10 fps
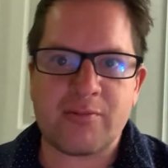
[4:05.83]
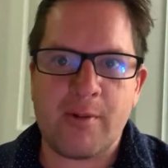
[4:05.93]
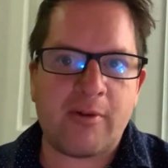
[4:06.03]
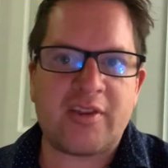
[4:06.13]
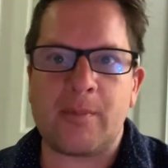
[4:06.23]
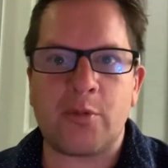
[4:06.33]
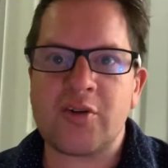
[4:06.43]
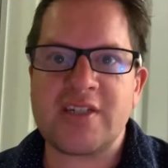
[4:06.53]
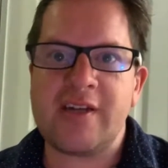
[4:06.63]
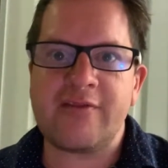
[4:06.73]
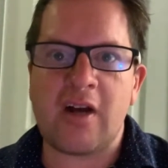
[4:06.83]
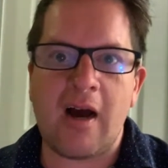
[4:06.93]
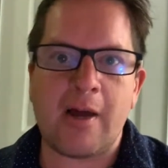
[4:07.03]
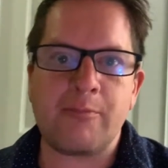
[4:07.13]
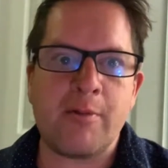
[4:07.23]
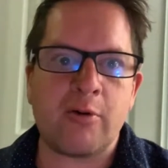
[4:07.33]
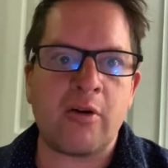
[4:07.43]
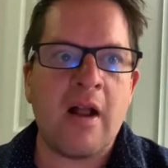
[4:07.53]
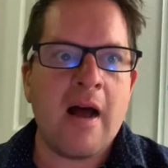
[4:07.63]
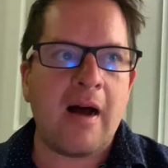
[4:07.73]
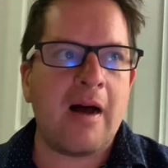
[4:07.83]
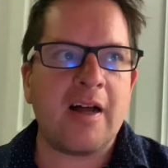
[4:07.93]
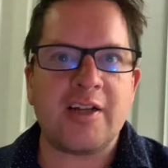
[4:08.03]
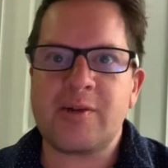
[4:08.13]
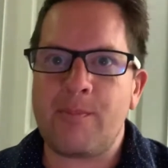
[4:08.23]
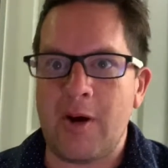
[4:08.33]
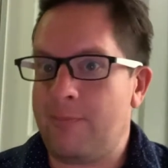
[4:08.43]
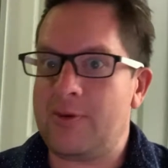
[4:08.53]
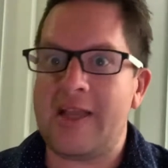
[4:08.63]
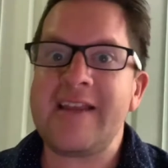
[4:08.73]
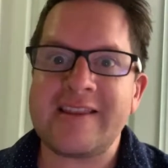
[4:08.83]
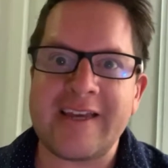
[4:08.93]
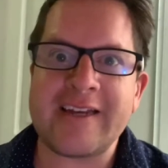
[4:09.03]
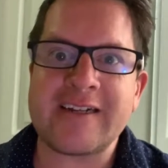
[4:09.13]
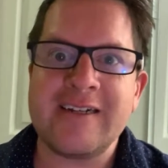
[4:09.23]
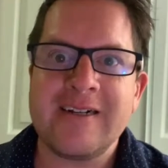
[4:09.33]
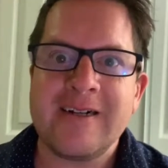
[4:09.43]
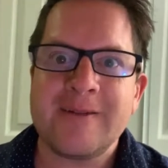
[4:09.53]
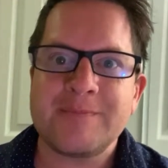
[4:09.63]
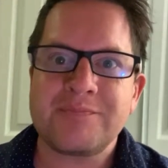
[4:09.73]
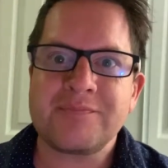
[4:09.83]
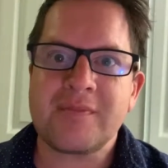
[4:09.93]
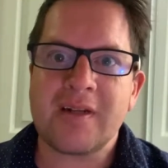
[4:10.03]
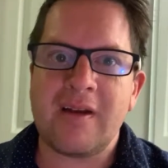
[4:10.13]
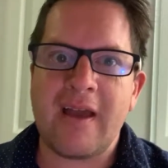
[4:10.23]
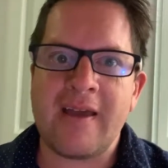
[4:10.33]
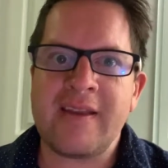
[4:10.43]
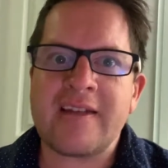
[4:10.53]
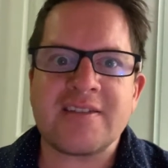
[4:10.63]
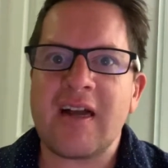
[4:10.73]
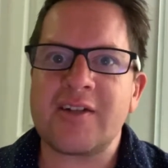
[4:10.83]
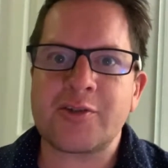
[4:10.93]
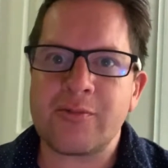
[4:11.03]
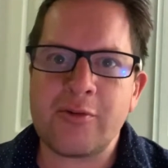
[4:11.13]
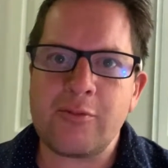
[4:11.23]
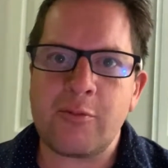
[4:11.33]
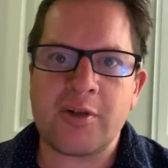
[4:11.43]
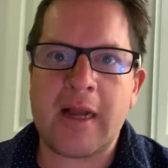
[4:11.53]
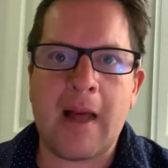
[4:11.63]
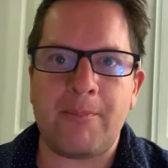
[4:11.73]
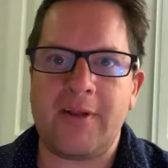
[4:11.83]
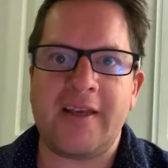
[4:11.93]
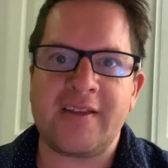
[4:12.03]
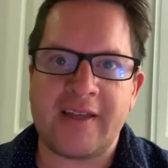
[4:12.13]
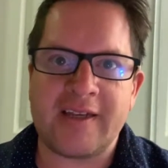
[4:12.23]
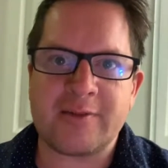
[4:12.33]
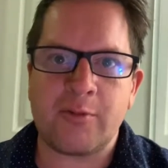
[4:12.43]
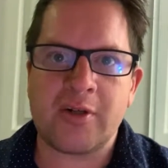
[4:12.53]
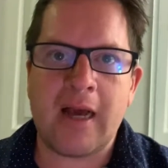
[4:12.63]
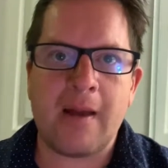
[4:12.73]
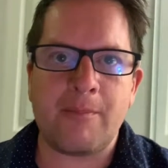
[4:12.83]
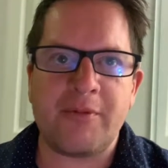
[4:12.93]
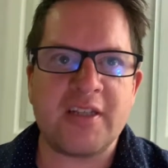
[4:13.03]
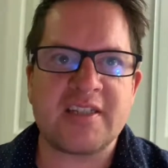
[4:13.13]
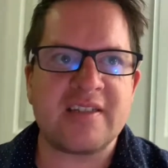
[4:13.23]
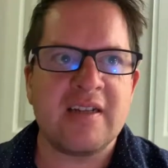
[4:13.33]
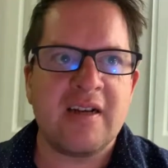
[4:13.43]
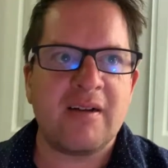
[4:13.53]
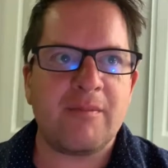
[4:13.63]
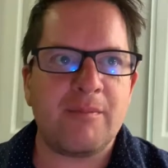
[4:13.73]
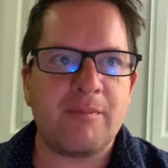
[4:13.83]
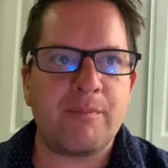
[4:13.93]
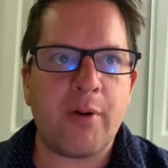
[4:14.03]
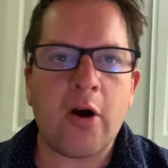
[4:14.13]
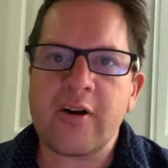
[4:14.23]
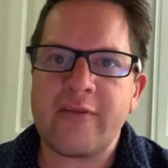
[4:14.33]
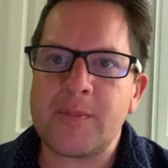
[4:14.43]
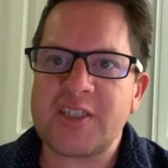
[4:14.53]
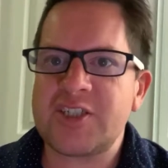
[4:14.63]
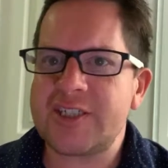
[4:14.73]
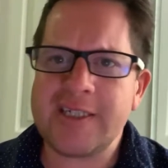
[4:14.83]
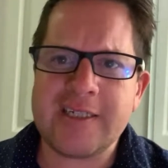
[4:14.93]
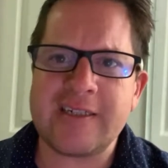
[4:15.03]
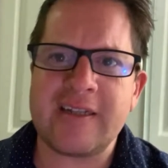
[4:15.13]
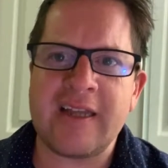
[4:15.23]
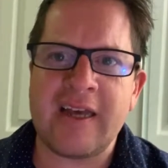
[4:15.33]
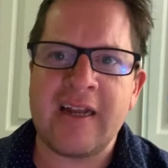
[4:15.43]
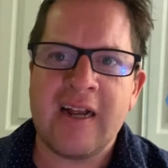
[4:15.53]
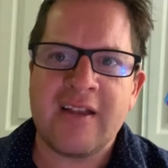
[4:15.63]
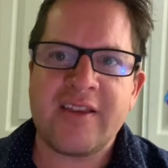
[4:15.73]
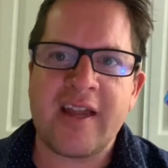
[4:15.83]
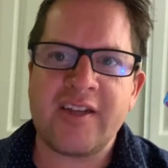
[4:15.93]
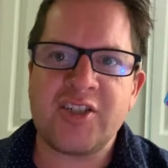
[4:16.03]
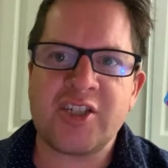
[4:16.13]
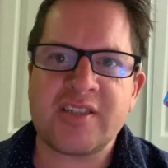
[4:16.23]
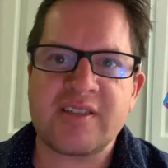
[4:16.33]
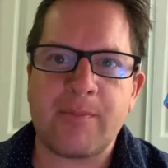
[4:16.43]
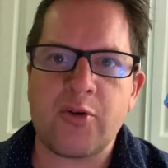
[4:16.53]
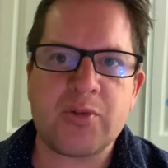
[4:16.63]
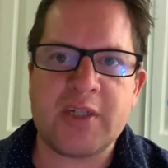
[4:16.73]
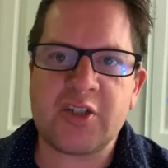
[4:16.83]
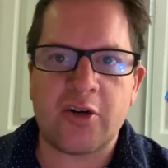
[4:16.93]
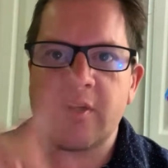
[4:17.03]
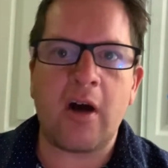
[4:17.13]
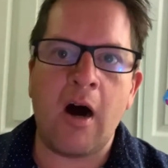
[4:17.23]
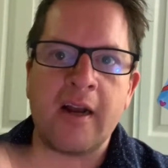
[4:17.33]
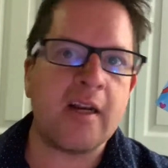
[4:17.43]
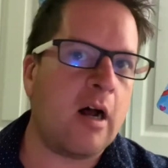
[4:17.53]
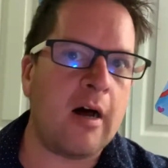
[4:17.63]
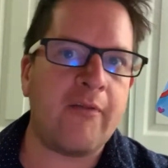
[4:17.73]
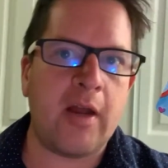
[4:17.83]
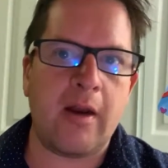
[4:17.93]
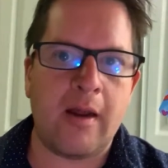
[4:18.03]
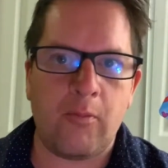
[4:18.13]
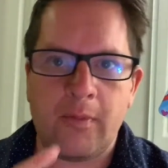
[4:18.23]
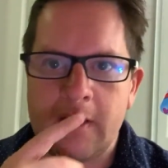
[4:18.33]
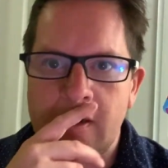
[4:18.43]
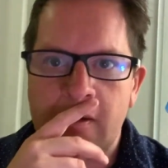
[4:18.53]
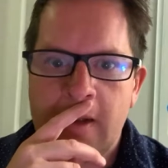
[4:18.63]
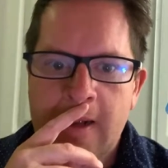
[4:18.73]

We were at the mercy of God. We were a plaything, and that's not true. We're not playthings. We're not this part of a machine that is just supposed to be turned on and off at will.